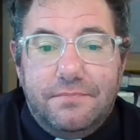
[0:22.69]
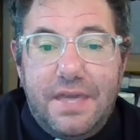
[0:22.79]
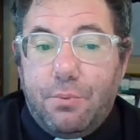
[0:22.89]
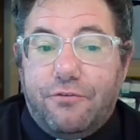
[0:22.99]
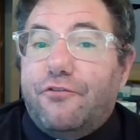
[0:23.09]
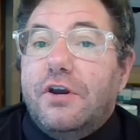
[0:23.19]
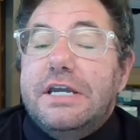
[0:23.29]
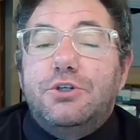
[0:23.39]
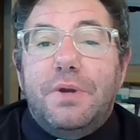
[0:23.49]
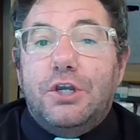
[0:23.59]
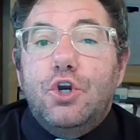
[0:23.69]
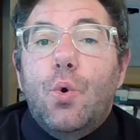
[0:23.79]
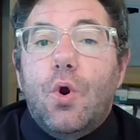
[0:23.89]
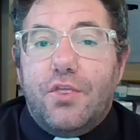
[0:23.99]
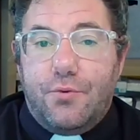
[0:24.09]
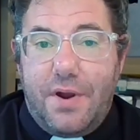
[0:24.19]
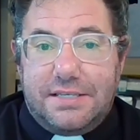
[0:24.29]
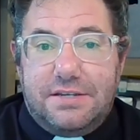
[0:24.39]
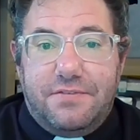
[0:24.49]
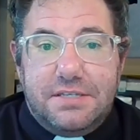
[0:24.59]
They were free to ignore the
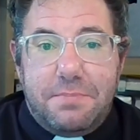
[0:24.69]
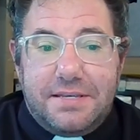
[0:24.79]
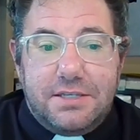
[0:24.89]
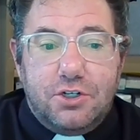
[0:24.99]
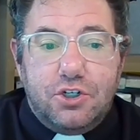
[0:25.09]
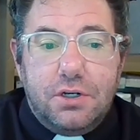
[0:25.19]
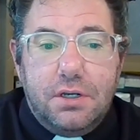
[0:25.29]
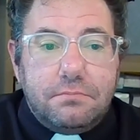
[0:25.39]
rest of his message.